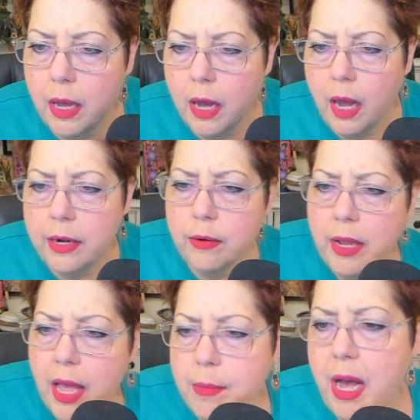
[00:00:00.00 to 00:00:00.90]
Emma,
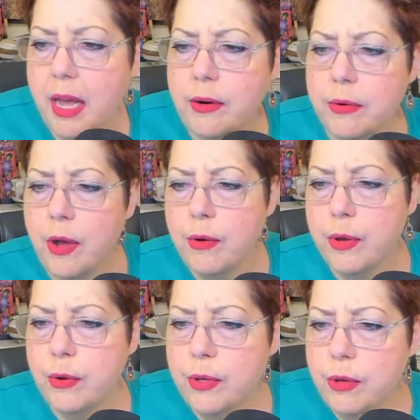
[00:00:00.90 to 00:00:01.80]
I don't know
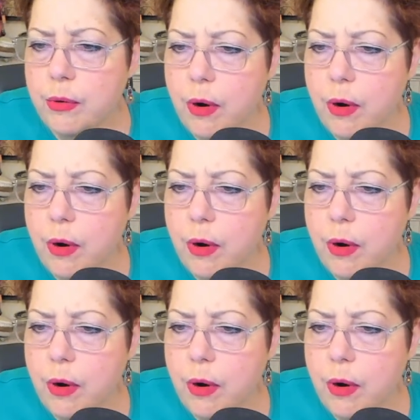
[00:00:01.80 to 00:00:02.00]
who you